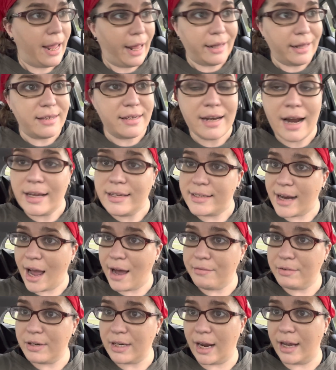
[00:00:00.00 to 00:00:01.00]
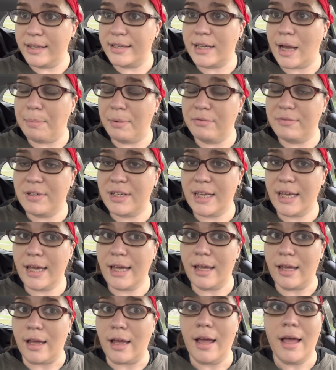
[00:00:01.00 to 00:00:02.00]
it's nice to have a nice cup of
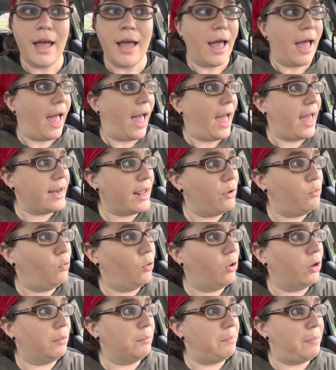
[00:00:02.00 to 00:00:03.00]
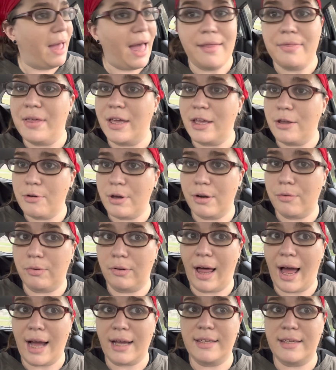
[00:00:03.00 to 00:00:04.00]
tea and a warm bed that you can
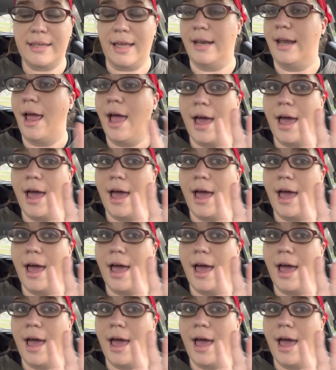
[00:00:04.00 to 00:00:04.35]
relax in?